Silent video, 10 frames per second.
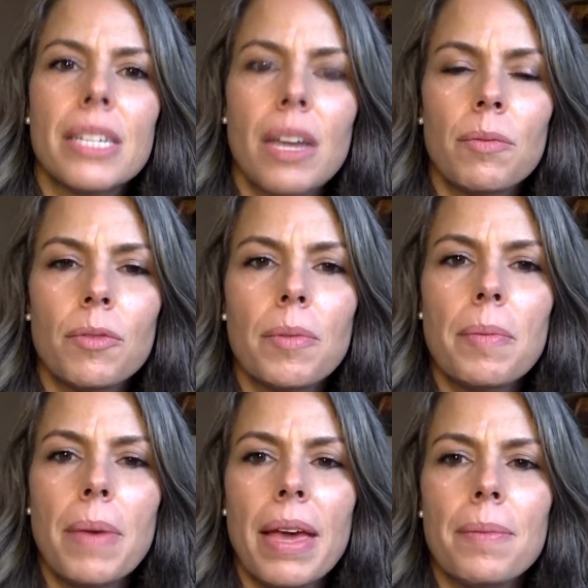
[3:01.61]
to come from the
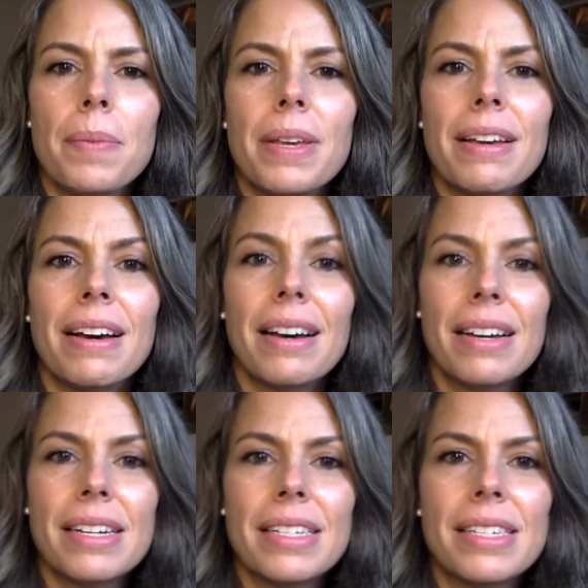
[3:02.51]
man
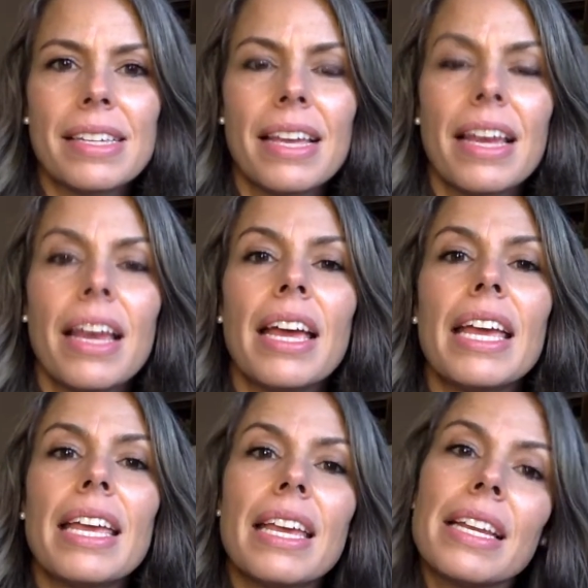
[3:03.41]
because
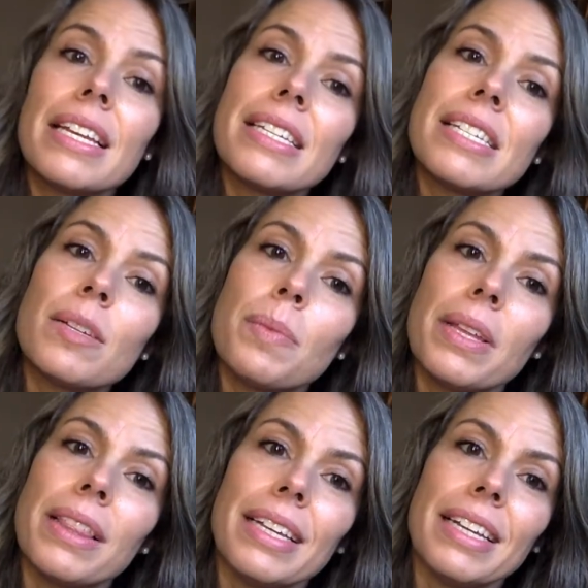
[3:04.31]
he needs to
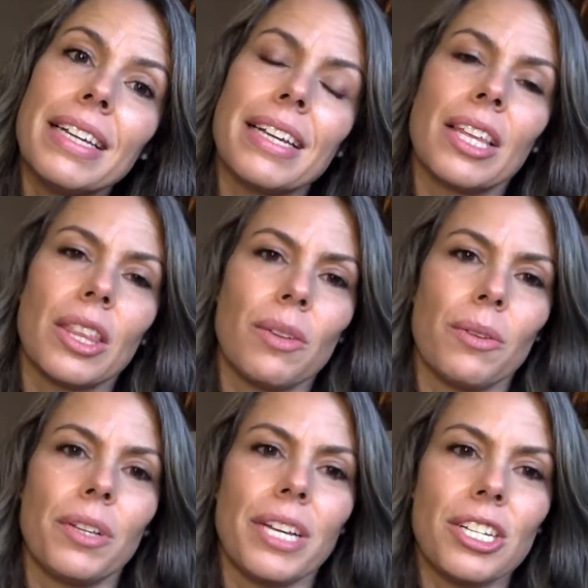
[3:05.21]
be leading the
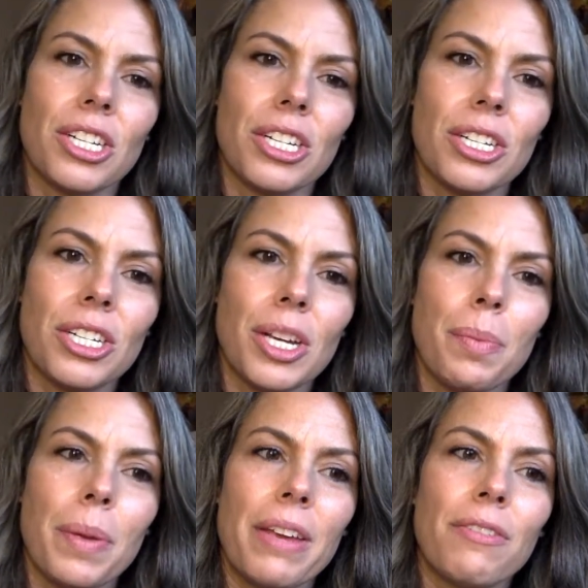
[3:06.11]

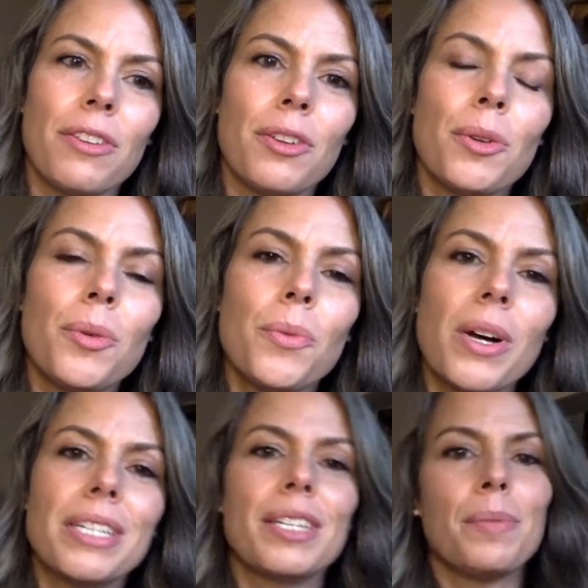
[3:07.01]
relationship. If you
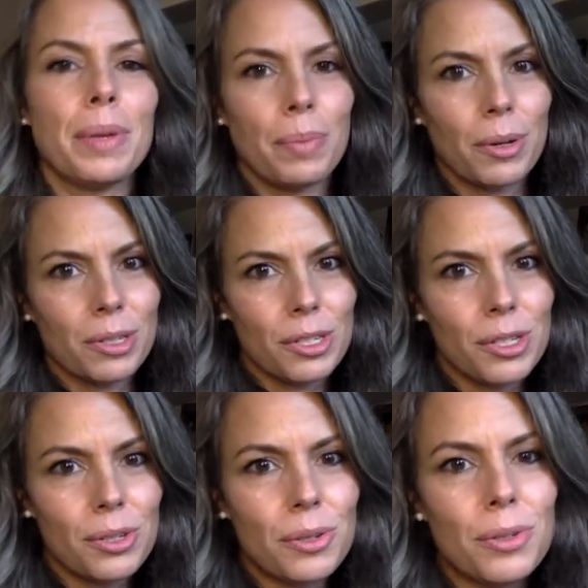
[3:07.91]
want to be
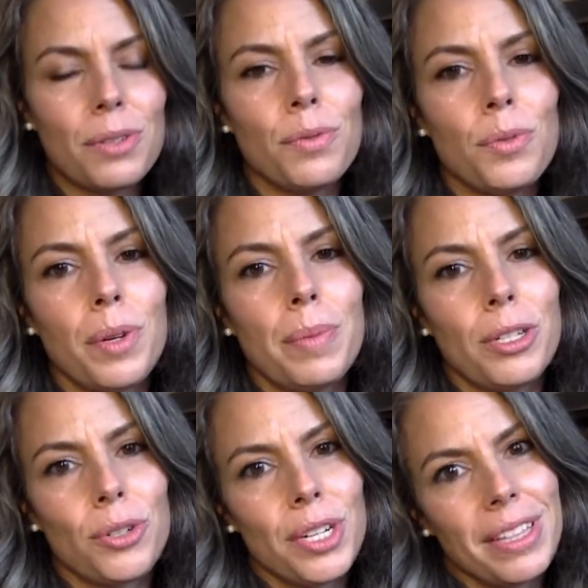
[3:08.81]
pursued, if you want to be
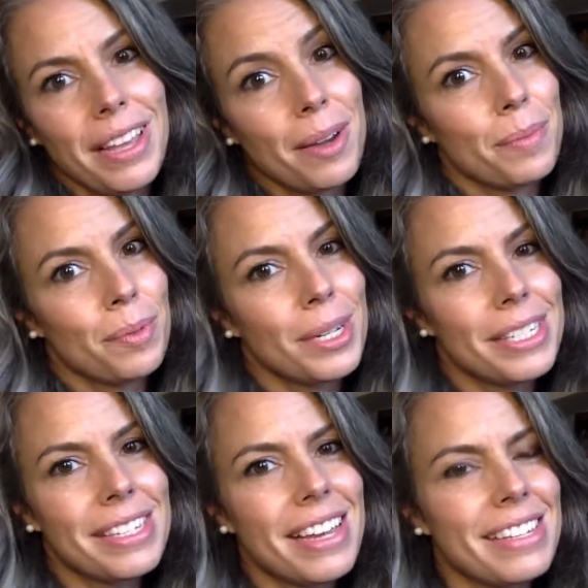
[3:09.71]
treated like a
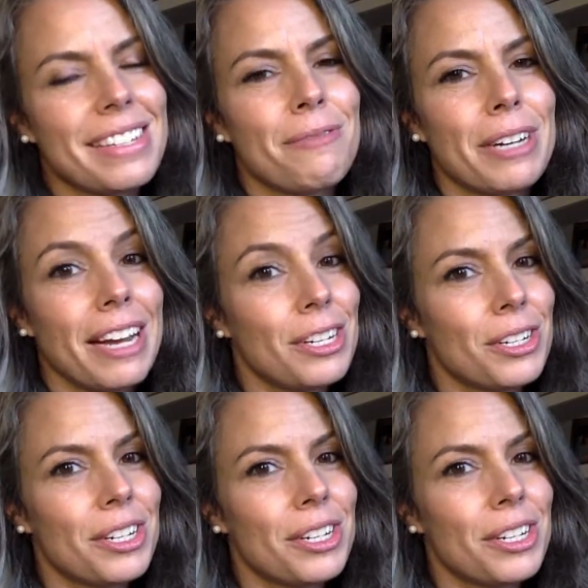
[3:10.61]
princess, and what I